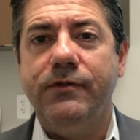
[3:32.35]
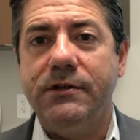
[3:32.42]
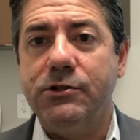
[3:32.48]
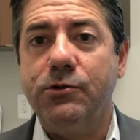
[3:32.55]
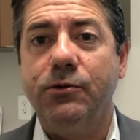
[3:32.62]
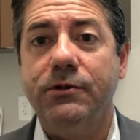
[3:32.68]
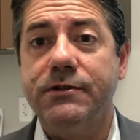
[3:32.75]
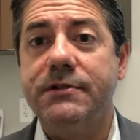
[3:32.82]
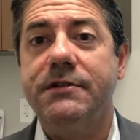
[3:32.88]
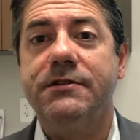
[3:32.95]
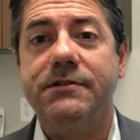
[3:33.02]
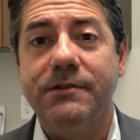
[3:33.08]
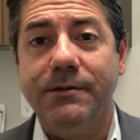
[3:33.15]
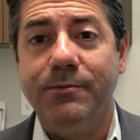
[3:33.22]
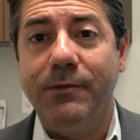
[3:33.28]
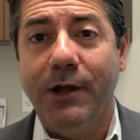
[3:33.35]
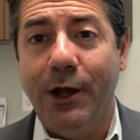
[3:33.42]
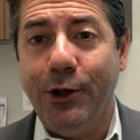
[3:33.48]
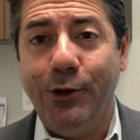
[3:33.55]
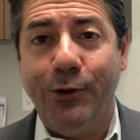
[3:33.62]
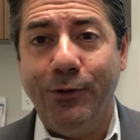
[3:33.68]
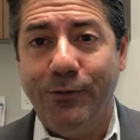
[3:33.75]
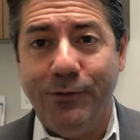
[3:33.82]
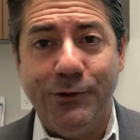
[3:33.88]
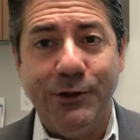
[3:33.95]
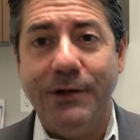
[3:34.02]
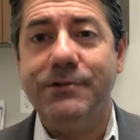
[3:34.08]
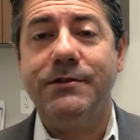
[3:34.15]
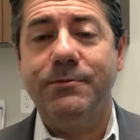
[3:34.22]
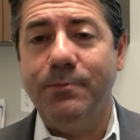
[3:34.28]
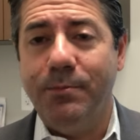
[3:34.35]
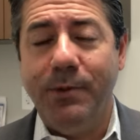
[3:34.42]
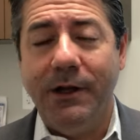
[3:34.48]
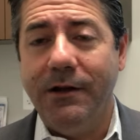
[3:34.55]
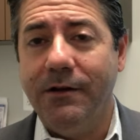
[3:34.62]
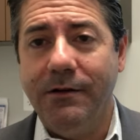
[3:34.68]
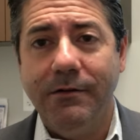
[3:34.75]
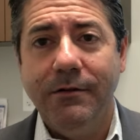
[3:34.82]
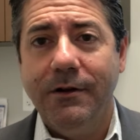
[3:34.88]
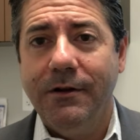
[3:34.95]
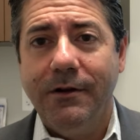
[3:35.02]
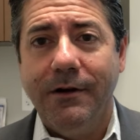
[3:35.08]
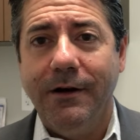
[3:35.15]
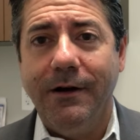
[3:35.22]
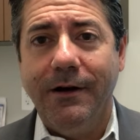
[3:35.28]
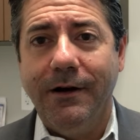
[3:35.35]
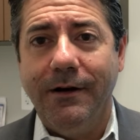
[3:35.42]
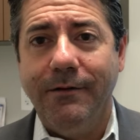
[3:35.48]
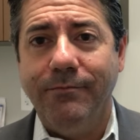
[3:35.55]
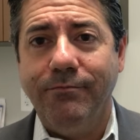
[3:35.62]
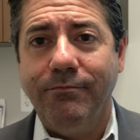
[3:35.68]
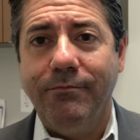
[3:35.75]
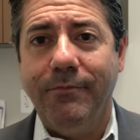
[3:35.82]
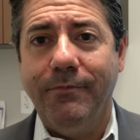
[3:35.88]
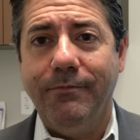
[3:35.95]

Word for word: visual system that you've just been, um,